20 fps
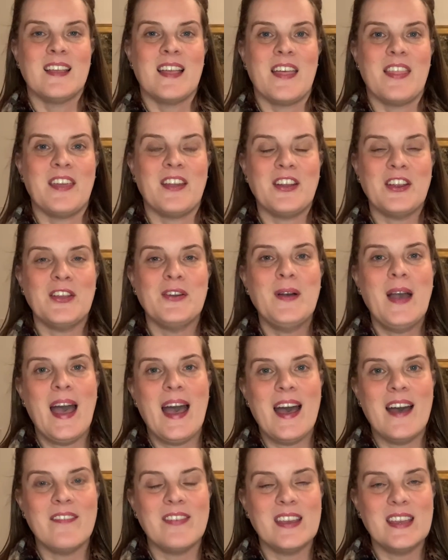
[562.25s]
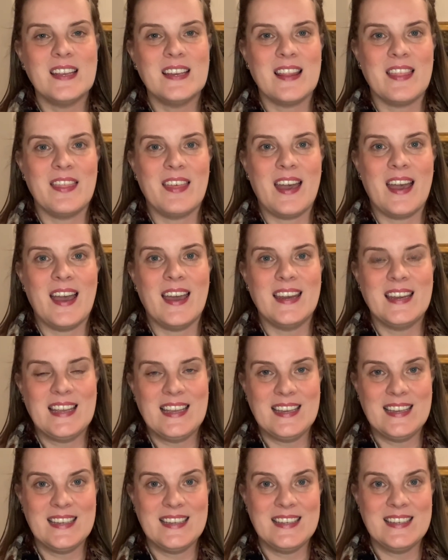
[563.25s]
There you have it. That
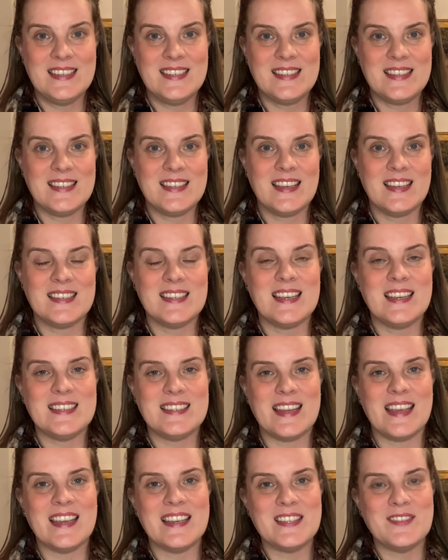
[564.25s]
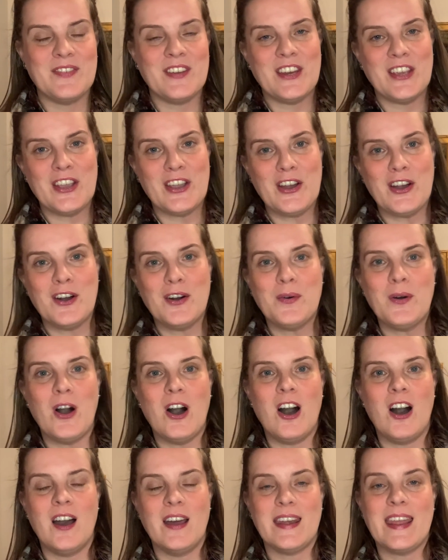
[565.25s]
is today's video
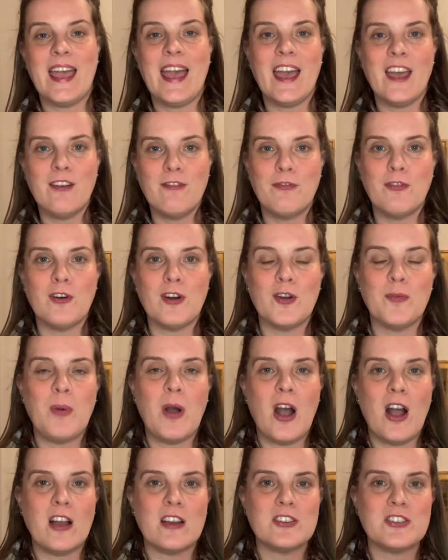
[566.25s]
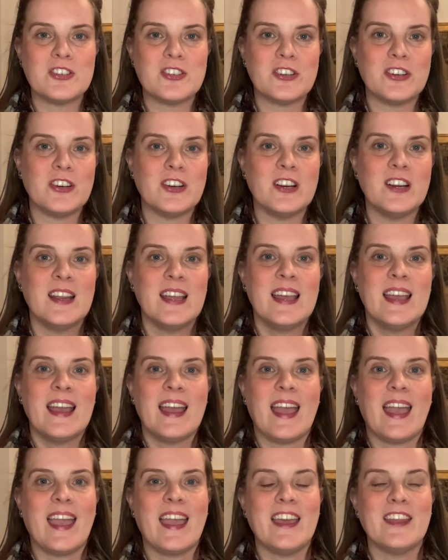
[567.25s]
on head forward posture
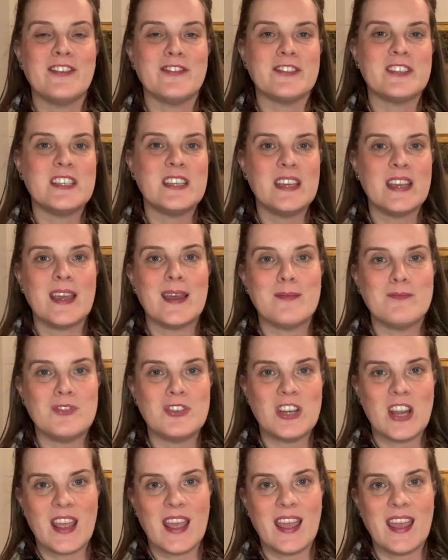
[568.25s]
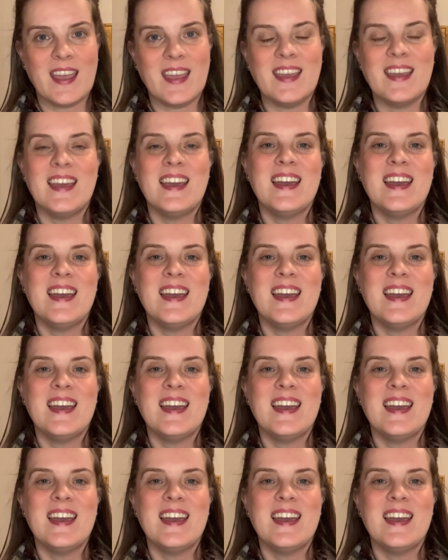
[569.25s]
and your TMJ.